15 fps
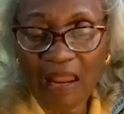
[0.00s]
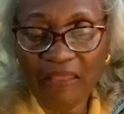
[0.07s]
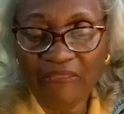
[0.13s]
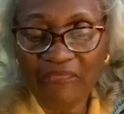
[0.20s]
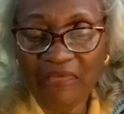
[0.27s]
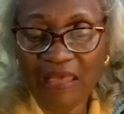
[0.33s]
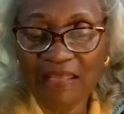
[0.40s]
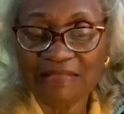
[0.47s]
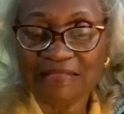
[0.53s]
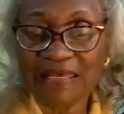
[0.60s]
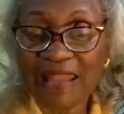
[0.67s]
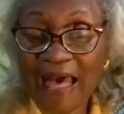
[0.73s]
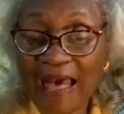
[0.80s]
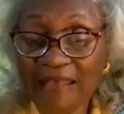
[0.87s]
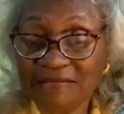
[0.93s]
a lot of
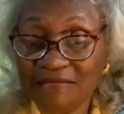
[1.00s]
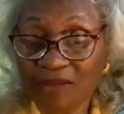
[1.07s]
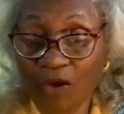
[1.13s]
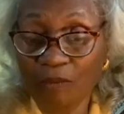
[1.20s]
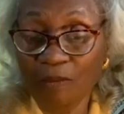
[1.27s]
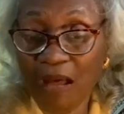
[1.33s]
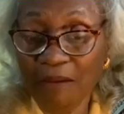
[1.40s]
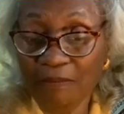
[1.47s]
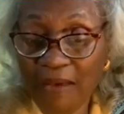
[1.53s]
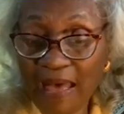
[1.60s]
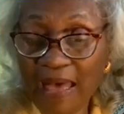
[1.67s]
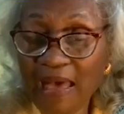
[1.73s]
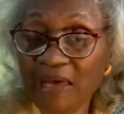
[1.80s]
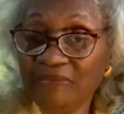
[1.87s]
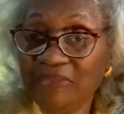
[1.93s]
things that is on my
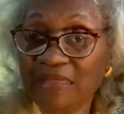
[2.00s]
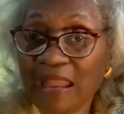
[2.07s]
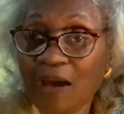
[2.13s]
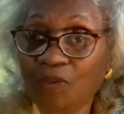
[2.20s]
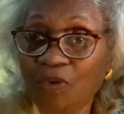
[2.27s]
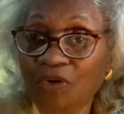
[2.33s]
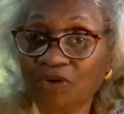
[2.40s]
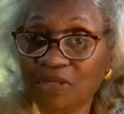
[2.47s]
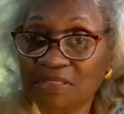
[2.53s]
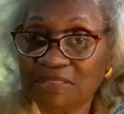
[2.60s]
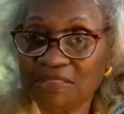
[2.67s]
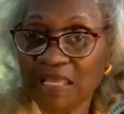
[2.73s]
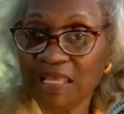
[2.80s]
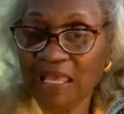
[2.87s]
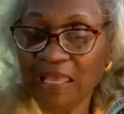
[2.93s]
mind that I want
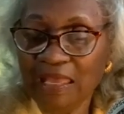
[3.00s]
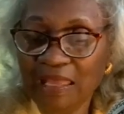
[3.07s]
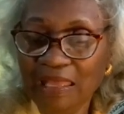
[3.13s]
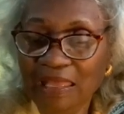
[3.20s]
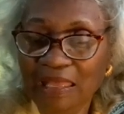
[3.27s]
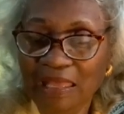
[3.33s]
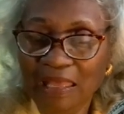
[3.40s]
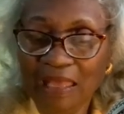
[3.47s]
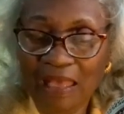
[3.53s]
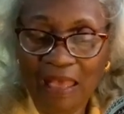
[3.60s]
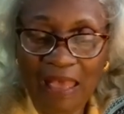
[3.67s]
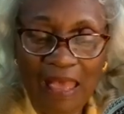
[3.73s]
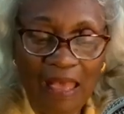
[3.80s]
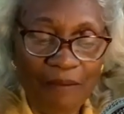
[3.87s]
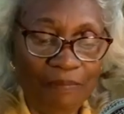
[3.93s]
to say,
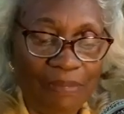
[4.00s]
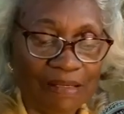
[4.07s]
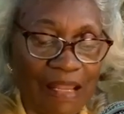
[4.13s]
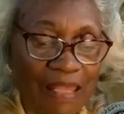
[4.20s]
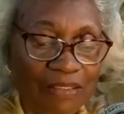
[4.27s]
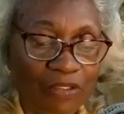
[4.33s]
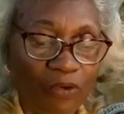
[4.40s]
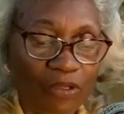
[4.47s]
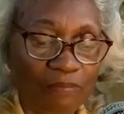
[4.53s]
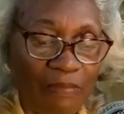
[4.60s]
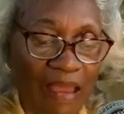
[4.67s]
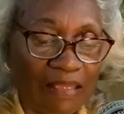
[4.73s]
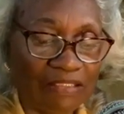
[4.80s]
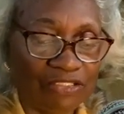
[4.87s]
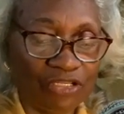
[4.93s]
but I know
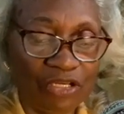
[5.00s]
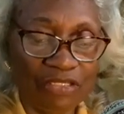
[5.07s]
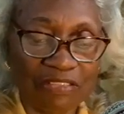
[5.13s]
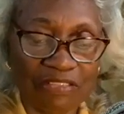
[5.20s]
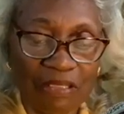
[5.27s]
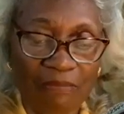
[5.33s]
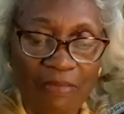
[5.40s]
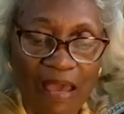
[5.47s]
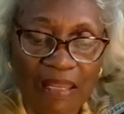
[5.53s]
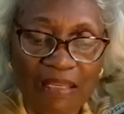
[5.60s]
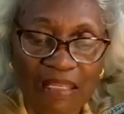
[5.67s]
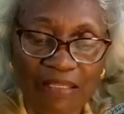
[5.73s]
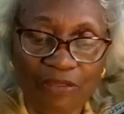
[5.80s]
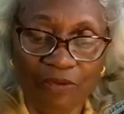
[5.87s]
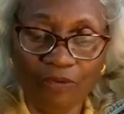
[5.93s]
it might touch
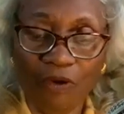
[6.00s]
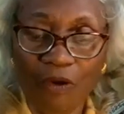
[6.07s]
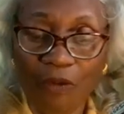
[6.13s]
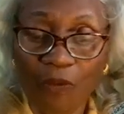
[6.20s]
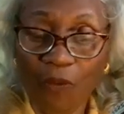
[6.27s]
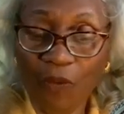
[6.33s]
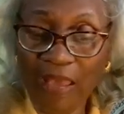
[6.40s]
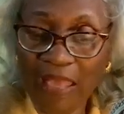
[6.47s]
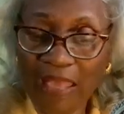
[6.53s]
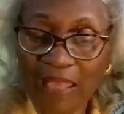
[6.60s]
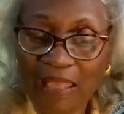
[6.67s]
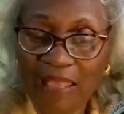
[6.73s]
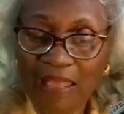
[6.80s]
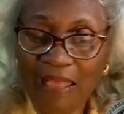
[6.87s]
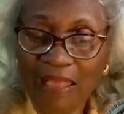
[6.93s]
somebody in the wrong
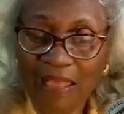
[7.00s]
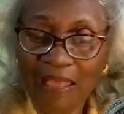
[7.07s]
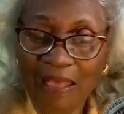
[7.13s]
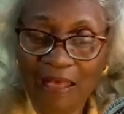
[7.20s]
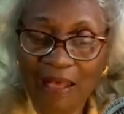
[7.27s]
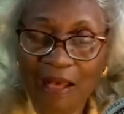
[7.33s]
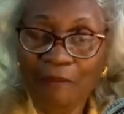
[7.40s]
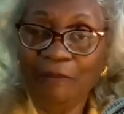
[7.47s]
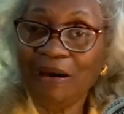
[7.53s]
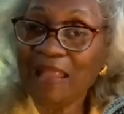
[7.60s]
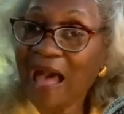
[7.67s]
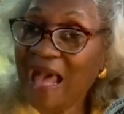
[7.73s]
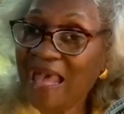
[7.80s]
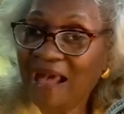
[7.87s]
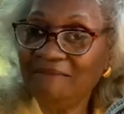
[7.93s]
way.
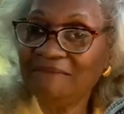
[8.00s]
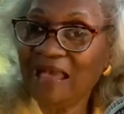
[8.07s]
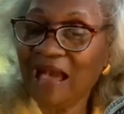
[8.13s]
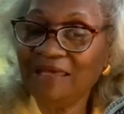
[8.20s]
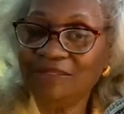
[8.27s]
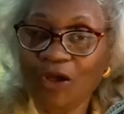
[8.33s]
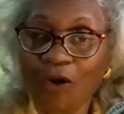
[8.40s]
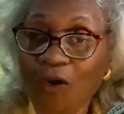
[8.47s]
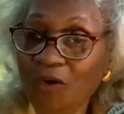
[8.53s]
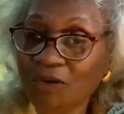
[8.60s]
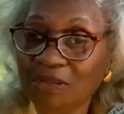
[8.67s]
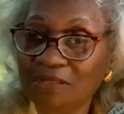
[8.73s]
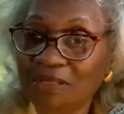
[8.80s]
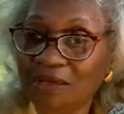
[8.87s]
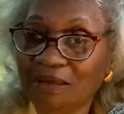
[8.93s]
But I have gotten
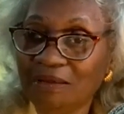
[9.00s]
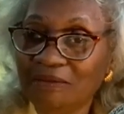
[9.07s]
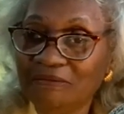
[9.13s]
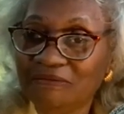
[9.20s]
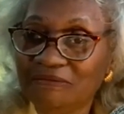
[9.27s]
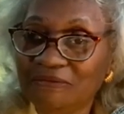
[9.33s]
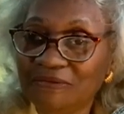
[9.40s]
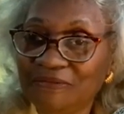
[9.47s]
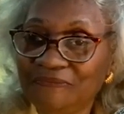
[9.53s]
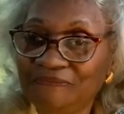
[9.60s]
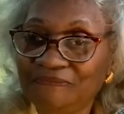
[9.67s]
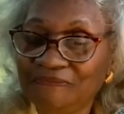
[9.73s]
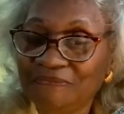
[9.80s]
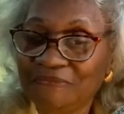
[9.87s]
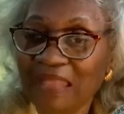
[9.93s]
old enough
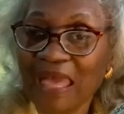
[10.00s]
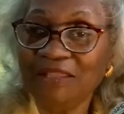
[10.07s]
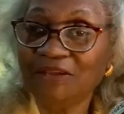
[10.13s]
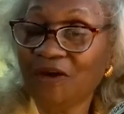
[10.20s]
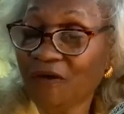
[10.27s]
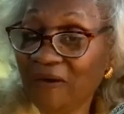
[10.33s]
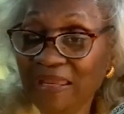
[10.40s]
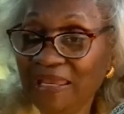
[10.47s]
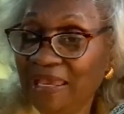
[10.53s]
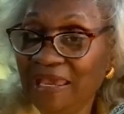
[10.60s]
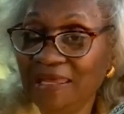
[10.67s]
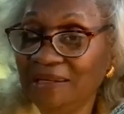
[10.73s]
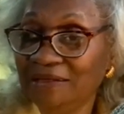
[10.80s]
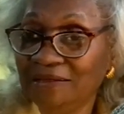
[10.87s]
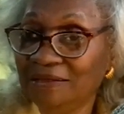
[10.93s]
and
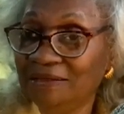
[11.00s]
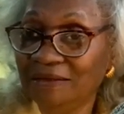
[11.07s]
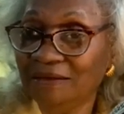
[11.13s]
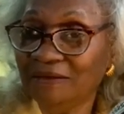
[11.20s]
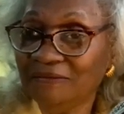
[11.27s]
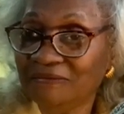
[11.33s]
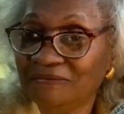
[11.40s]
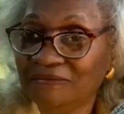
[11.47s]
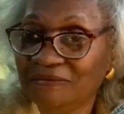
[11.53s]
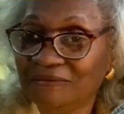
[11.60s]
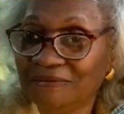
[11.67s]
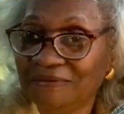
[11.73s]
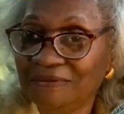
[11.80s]
gray-headed enough